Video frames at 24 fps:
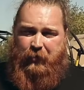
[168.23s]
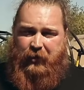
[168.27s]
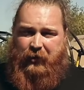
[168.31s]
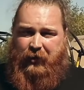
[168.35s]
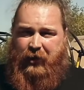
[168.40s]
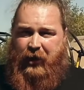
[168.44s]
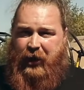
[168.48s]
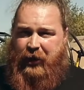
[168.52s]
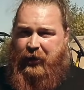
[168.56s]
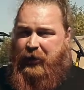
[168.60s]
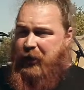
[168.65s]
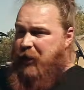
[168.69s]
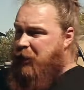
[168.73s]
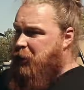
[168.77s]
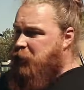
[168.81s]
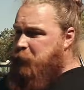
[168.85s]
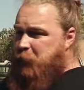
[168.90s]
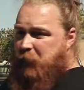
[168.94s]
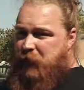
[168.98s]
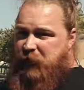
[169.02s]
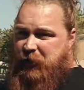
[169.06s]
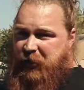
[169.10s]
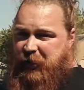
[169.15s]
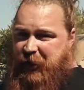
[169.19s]
lot,
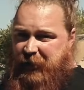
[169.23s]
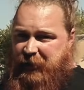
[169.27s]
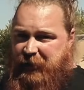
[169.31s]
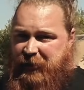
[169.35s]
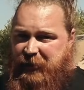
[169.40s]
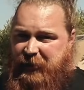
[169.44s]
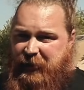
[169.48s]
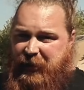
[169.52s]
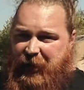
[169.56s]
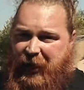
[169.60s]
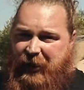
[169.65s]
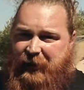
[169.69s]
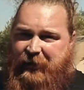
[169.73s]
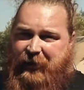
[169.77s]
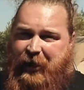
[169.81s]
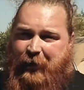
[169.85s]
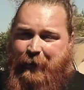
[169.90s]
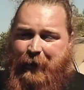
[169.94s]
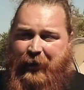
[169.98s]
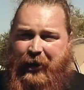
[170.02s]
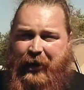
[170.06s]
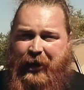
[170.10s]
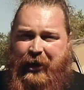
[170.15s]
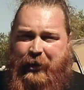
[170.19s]
especially like this Class A
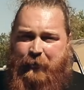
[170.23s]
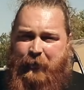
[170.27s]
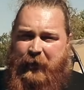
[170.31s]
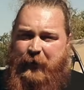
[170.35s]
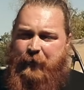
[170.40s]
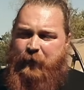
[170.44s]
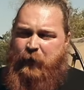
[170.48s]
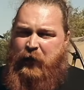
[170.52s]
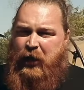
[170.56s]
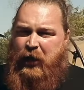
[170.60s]
behind me,